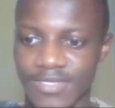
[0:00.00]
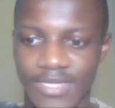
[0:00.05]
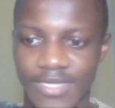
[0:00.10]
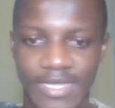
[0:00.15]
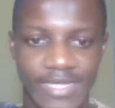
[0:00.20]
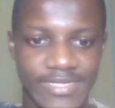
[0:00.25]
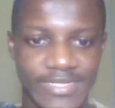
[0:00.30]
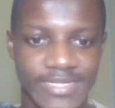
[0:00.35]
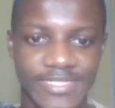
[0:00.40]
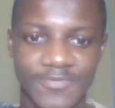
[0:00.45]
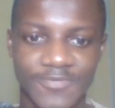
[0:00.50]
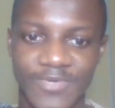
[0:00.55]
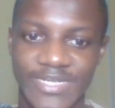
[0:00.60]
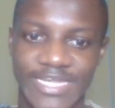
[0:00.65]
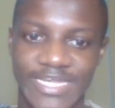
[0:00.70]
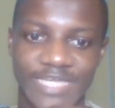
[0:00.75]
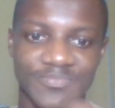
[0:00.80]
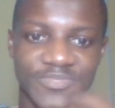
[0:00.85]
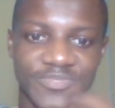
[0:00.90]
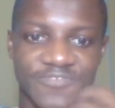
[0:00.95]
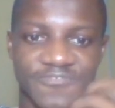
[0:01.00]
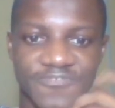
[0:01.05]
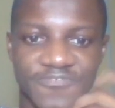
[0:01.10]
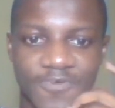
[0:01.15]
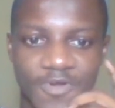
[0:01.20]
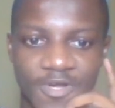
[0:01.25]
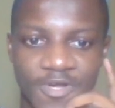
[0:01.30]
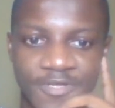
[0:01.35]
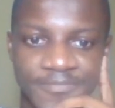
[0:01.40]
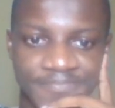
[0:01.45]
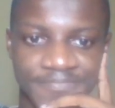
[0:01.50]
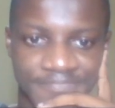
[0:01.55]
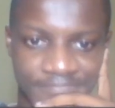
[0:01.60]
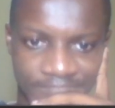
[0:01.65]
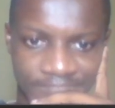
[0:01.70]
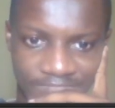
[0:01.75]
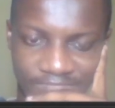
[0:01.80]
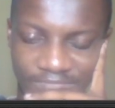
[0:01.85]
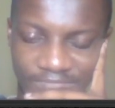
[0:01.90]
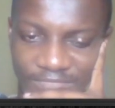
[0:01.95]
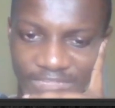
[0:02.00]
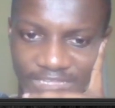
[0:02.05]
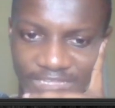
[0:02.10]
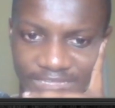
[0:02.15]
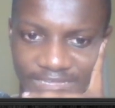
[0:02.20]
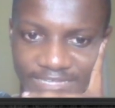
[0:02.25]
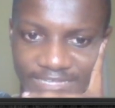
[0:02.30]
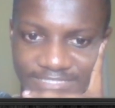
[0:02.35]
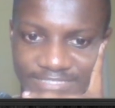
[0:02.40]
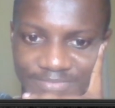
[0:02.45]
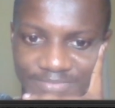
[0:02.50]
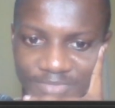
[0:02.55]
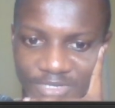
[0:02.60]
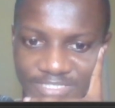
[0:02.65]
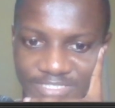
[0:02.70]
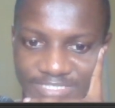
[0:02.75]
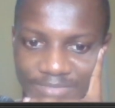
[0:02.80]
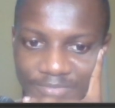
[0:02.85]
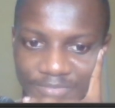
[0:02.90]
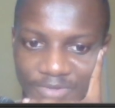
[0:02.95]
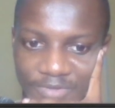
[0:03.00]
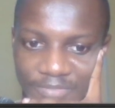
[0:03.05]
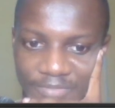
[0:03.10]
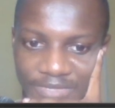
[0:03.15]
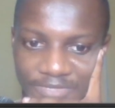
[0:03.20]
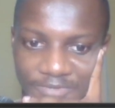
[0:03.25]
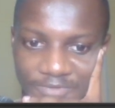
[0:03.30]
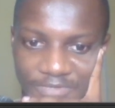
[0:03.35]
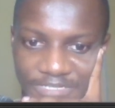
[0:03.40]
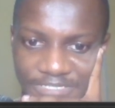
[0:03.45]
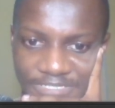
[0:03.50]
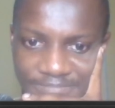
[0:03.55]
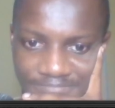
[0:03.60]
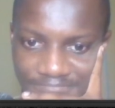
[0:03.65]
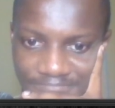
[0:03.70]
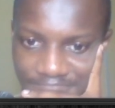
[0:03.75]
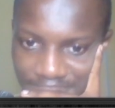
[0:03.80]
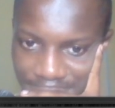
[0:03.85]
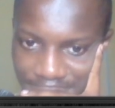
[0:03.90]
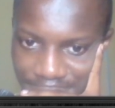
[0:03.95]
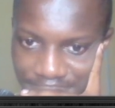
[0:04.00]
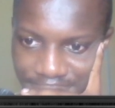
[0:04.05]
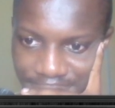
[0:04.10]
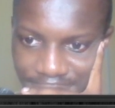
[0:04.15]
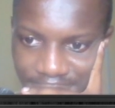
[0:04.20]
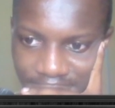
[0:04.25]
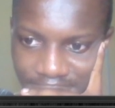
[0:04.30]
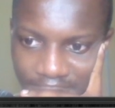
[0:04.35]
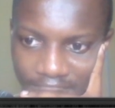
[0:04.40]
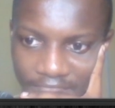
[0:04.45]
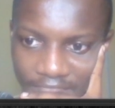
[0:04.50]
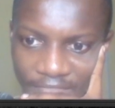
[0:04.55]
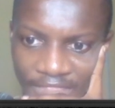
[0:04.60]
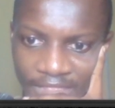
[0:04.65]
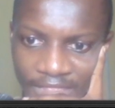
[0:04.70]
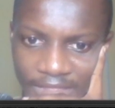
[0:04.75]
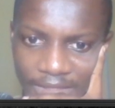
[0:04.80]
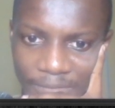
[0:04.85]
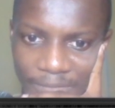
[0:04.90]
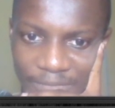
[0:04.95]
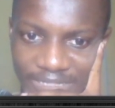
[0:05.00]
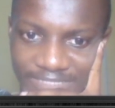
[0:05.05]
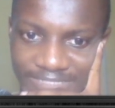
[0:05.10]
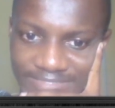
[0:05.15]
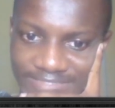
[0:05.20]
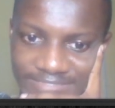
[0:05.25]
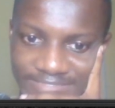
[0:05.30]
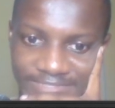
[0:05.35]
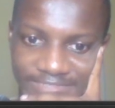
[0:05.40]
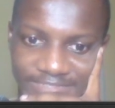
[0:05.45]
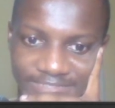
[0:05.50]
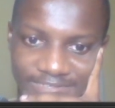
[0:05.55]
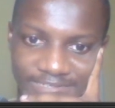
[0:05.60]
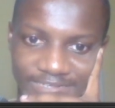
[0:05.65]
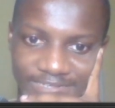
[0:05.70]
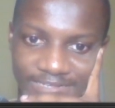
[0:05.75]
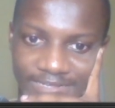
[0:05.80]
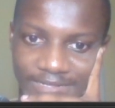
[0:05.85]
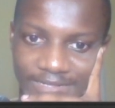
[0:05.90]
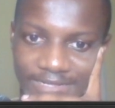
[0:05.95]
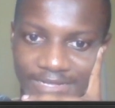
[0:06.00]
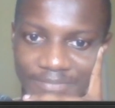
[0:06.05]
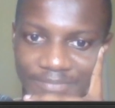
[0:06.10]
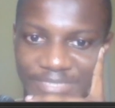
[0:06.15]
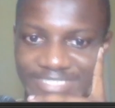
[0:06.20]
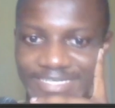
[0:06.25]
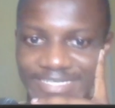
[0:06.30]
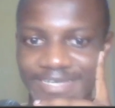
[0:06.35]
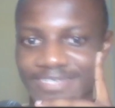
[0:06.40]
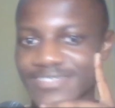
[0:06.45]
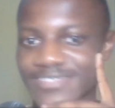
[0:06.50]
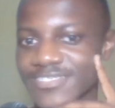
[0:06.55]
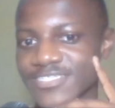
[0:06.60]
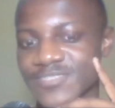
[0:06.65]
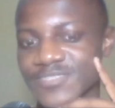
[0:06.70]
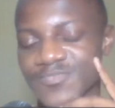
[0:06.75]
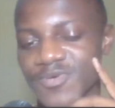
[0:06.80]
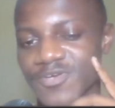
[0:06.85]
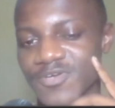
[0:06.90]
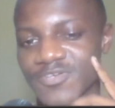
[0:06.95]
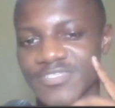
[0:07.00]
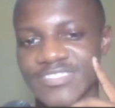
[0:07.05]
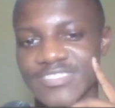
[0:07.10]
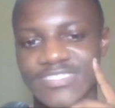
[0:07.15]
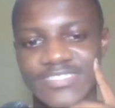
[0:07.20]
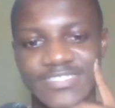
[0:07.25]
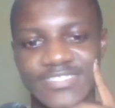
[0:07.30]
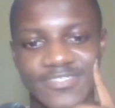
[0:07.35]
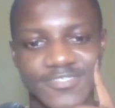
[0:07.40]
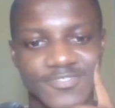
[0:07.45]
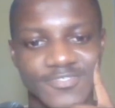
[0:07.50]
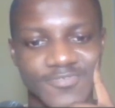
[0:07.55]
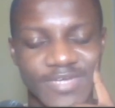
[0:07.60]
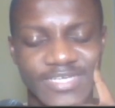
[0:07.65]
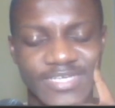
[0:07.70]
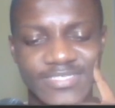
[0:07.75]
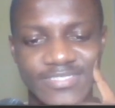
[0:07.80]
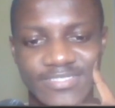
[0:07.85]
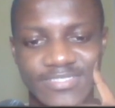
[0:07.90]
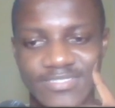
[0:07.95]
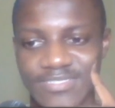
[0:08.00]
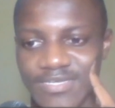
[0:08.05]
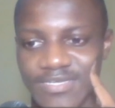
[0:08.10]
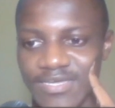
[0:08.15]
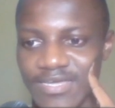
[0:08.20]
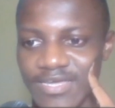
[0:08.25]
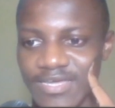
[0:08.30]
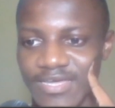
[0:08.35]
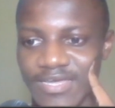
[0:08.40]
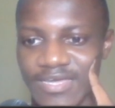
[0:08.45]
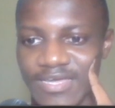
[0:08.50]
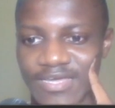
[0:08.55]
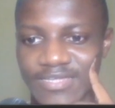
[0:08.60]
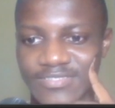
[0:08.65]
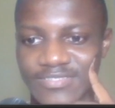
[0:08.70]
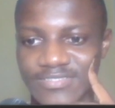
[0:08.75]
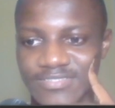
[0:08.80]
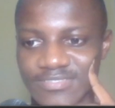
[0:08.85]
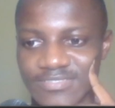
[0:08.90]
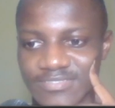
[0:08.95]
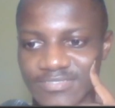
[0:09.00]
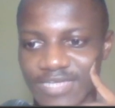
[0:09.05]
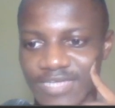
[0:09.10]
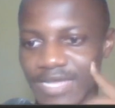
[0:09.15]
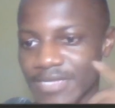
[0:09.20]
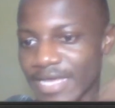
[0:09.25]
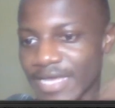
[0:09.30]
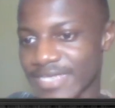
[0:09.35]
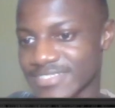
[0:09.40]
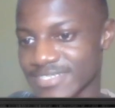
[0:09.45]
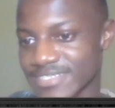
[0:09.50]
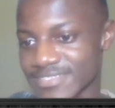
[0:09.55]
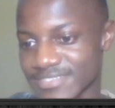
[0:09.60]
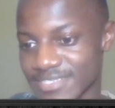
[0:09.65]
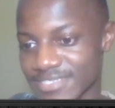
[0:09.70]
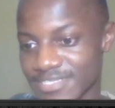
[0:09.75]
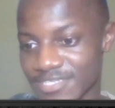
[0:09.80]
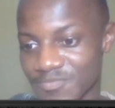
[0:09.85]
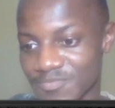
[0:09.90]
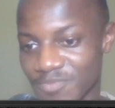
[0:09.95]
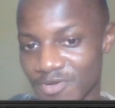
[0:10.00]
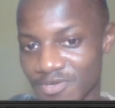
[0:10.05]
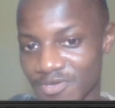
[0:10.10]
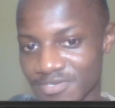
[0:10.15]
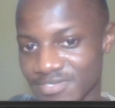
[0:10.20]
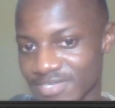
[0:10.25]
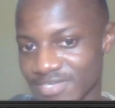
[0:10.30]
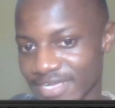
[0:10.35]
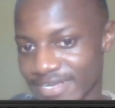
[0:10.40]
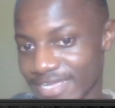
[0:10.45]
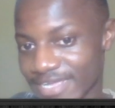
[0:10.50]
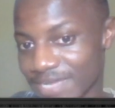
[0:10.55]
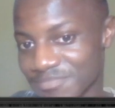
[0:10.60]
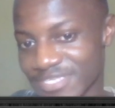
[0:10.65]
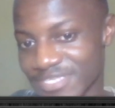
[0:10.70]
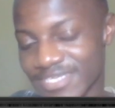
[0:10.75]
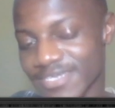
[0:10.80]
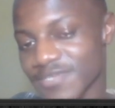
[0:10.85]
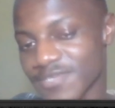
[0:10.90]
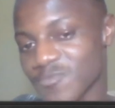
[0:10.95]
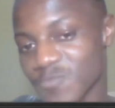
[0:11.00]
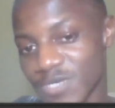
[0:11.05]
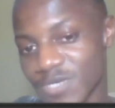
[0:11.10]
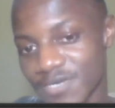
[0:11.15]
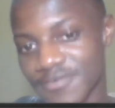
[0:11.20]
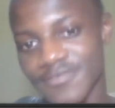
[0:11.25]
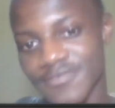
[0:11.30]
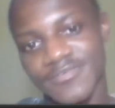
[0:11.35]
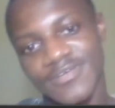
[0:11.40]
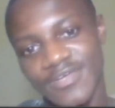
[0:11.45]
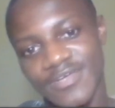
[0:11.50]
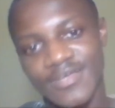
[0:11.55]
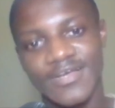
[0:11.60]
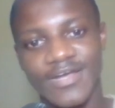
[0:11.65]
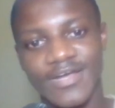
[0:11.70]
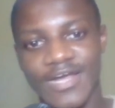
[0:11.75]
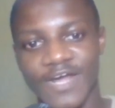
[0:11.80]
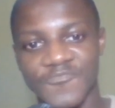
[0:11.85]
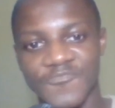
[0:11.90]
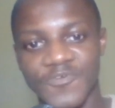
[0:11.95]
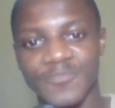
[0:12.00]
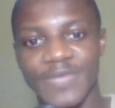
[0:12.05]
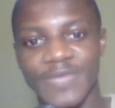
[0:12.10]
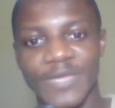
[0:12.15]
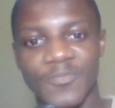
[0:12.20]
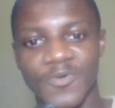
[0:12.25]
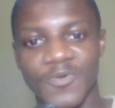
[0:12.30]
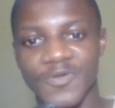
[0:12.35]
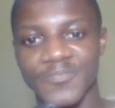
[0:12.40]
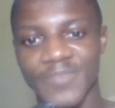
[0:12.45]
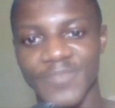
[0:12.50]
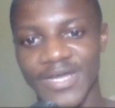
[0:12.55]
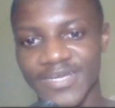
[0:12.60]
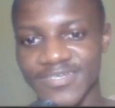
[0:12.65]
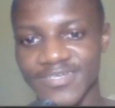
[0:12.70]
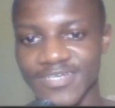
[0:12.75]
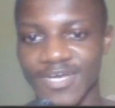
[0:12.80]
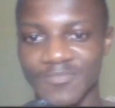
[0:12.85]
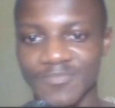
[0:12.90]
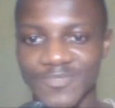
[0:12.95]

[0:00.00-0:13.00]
And then he went knight b4, getting more tempo on my queen. But this is the thing, I'm attacking this pawn on d6 twice, and I just take the pawn. And here I'm thinking, well, I've won my pawn back now.